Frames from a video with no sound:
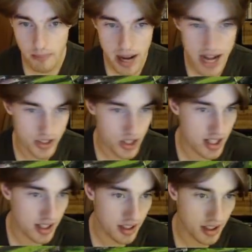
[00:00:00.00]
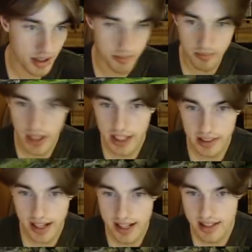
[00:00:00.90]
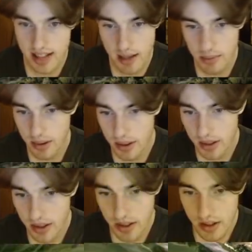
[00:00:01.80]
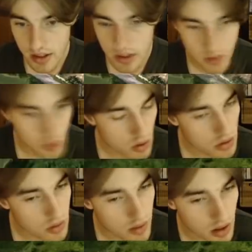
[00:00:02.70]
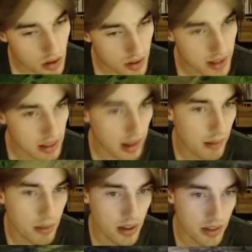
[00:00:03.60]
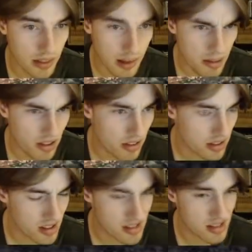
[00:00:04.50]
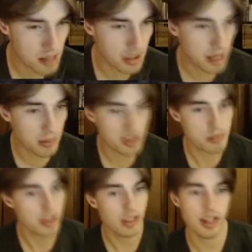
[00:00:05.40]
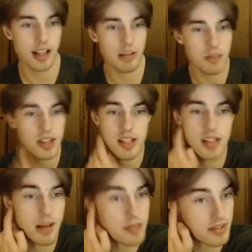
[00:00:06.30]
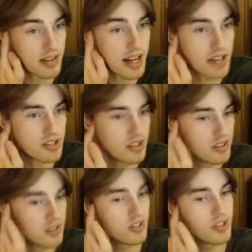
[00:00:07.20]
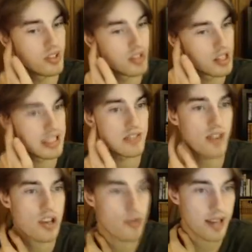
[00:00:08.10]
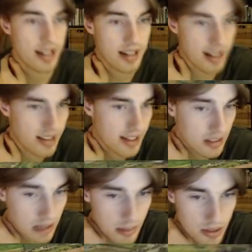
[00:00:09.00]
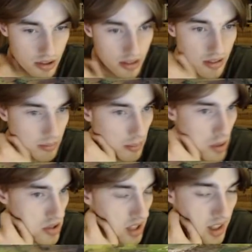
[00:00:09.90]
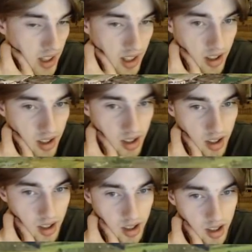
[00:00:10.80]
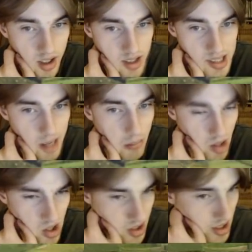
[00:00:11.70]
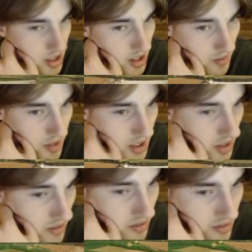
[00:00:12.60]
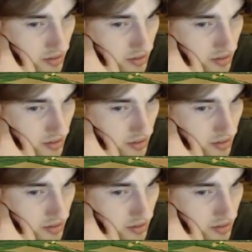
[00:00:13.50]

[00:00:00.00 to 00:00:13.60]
Patchy, like landscape. So we got like Lebanon does seem like a possibility again with these types of houses. It's very green. I like Lebanon most, I think. Is that a mosque? Can't really tell.